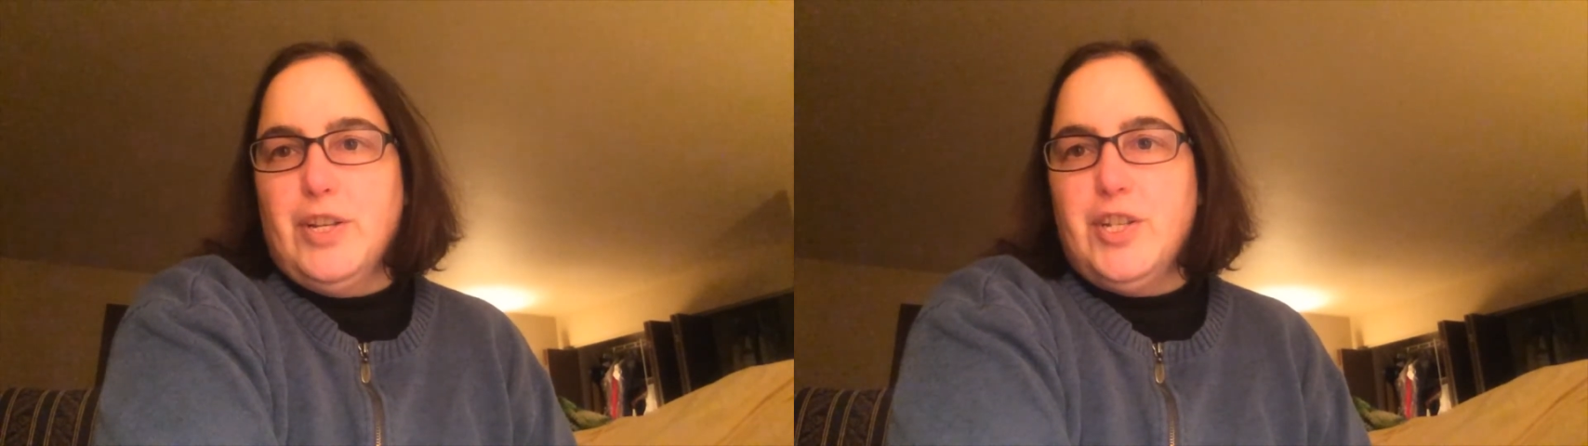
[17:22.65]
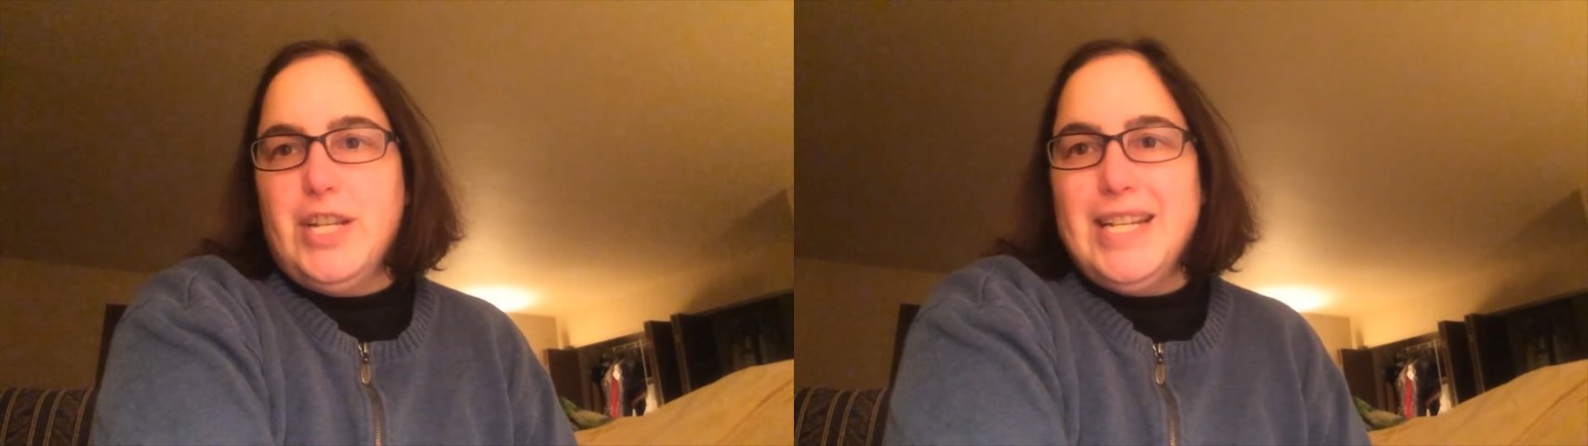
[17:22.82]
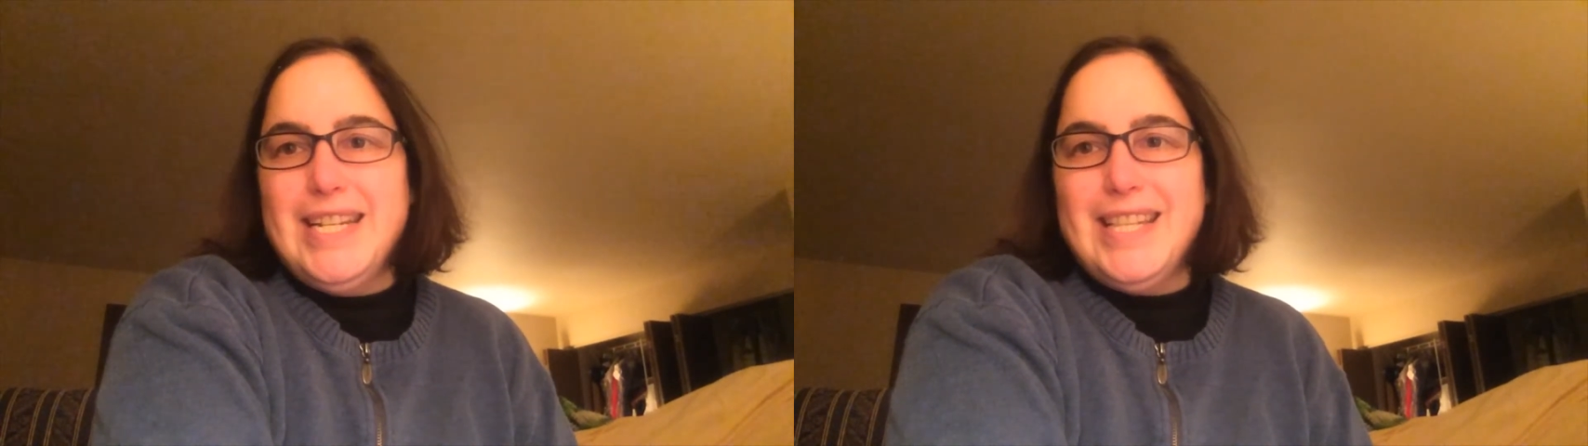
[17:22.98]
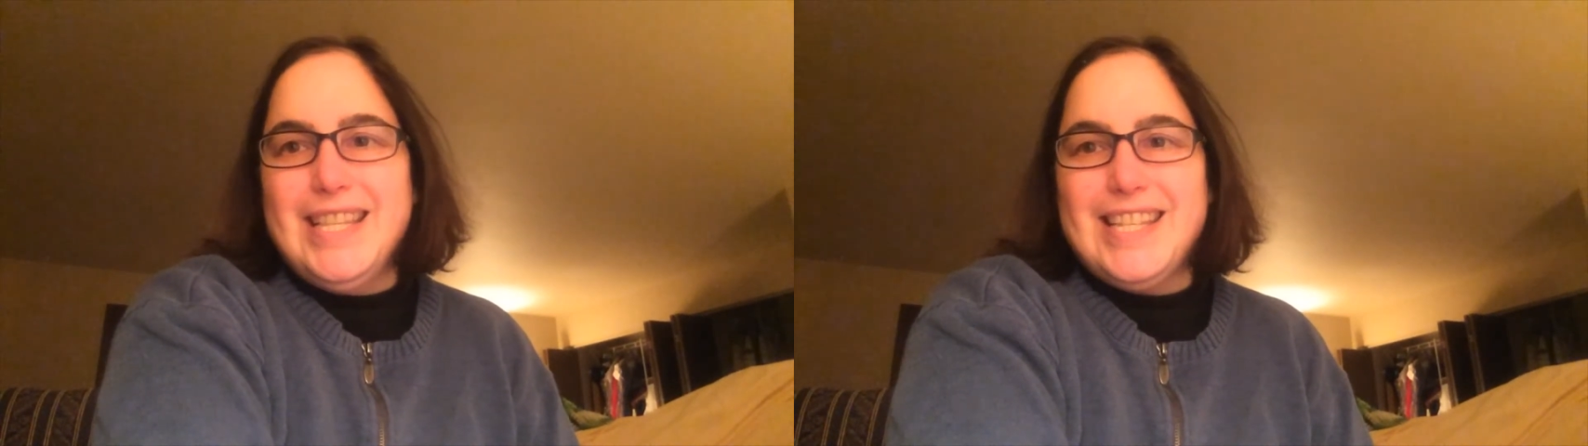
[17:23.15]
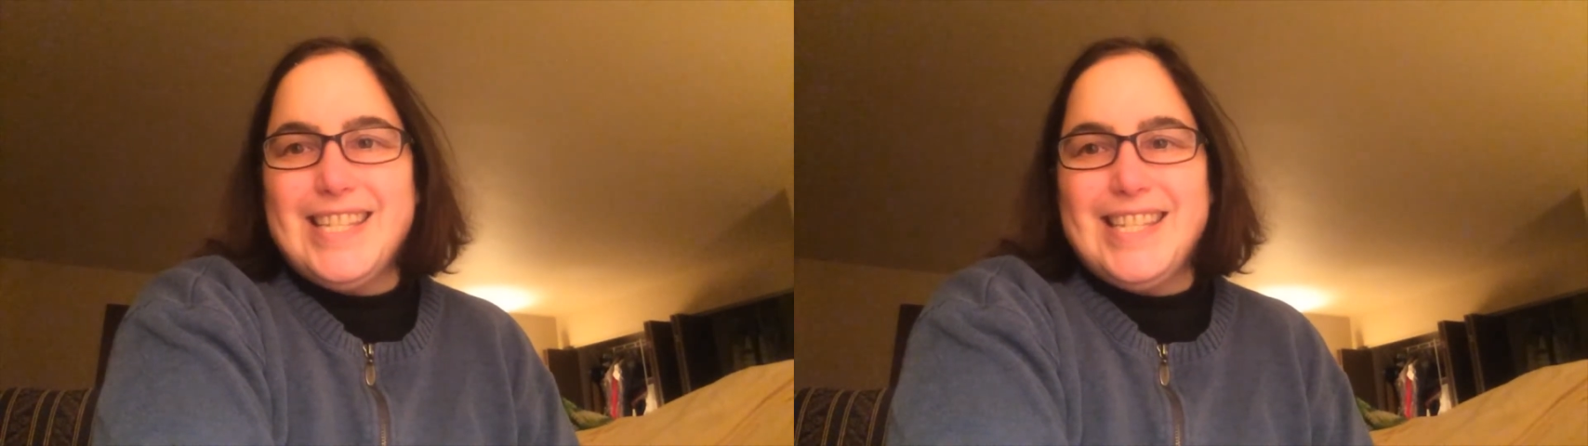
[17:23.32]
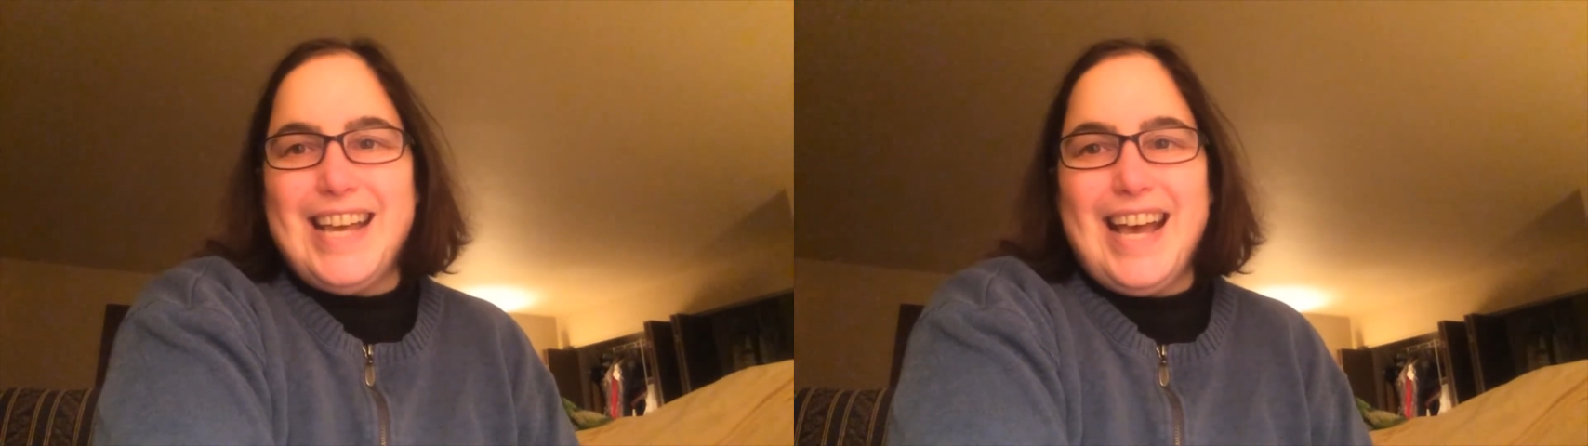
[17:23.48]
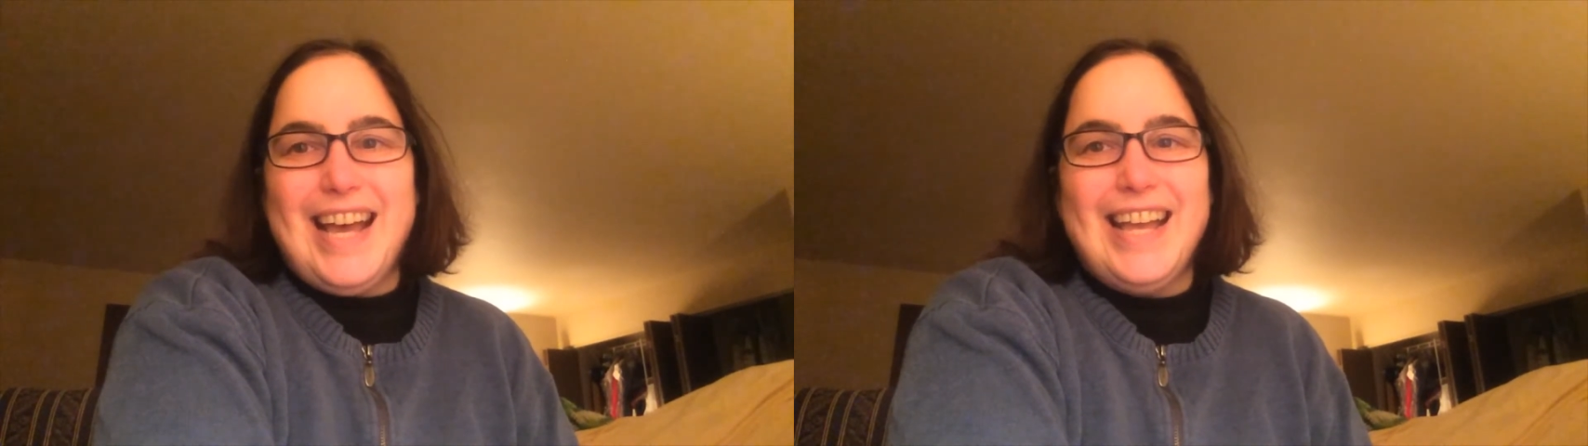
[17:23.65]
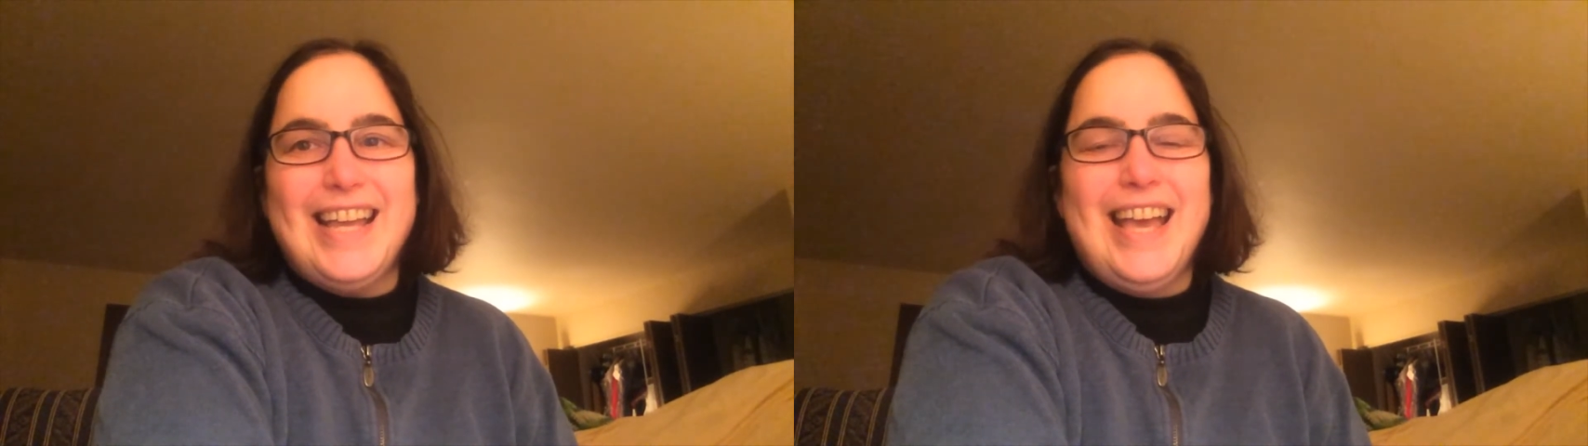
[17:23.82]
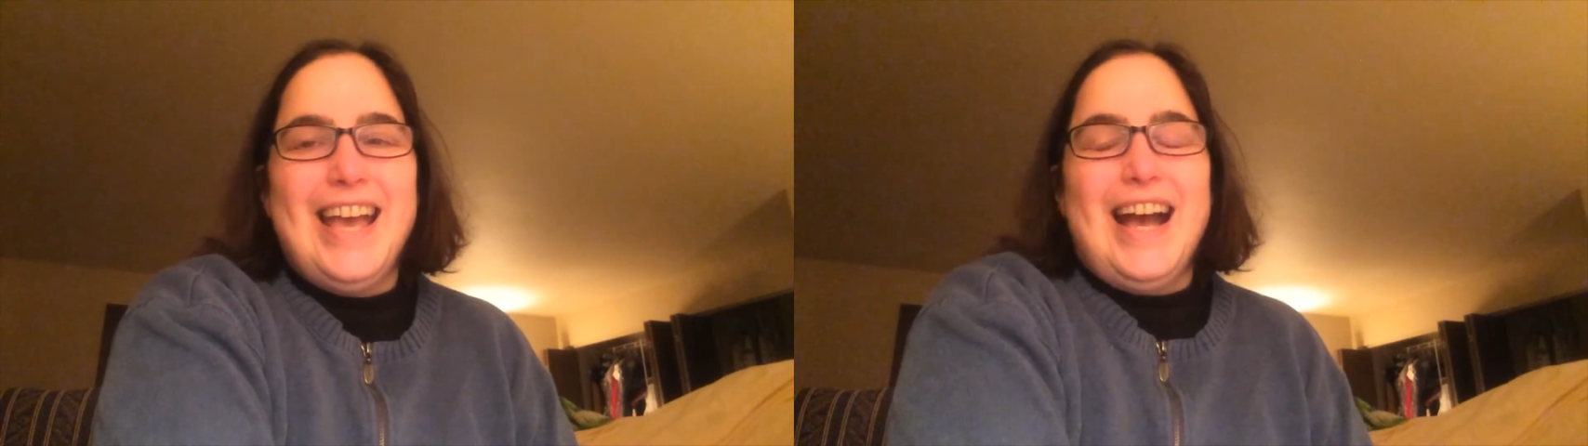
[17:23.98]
she did this tag.